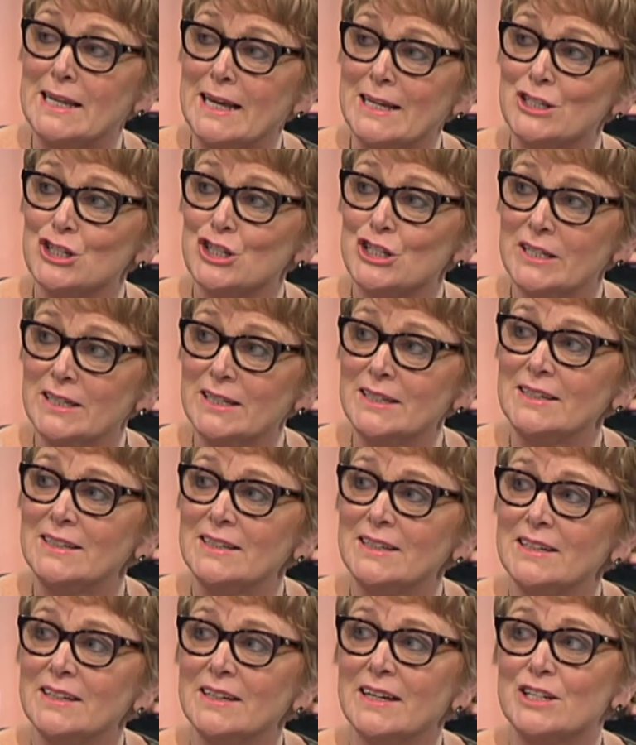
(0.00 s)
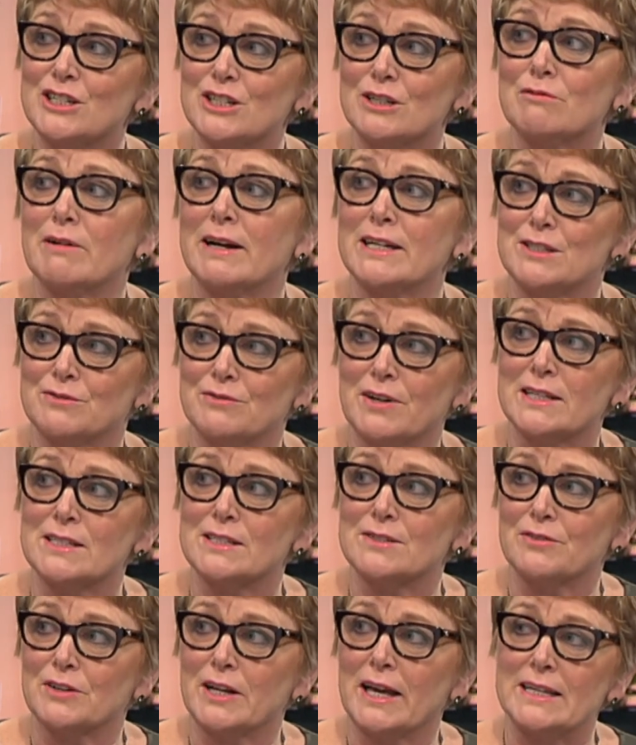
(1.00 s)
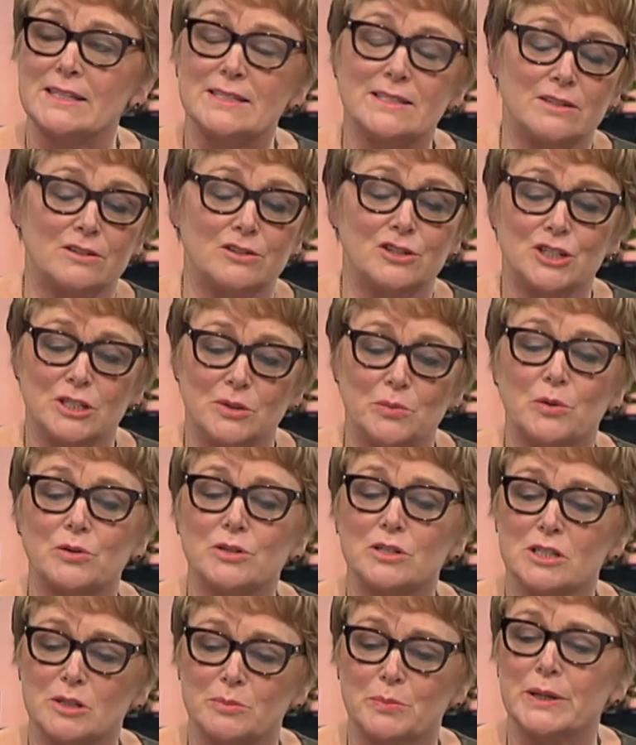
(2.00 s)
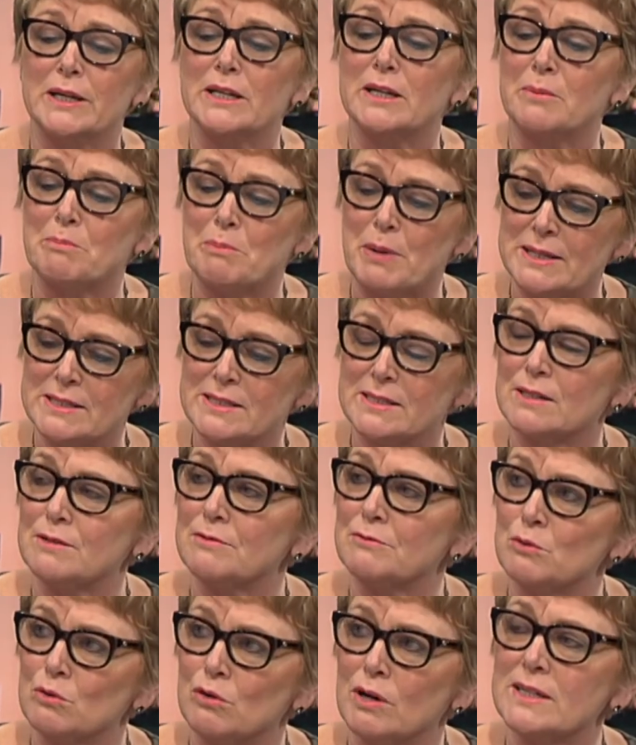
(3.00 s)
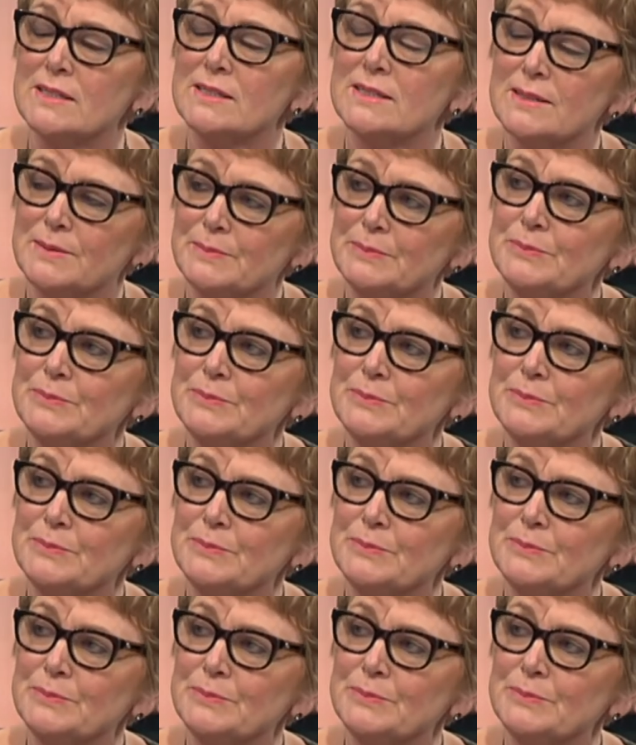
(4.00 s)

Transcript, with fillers: last year, mm. and she raised funds for cancer, and she wanted to be an ambassador for us.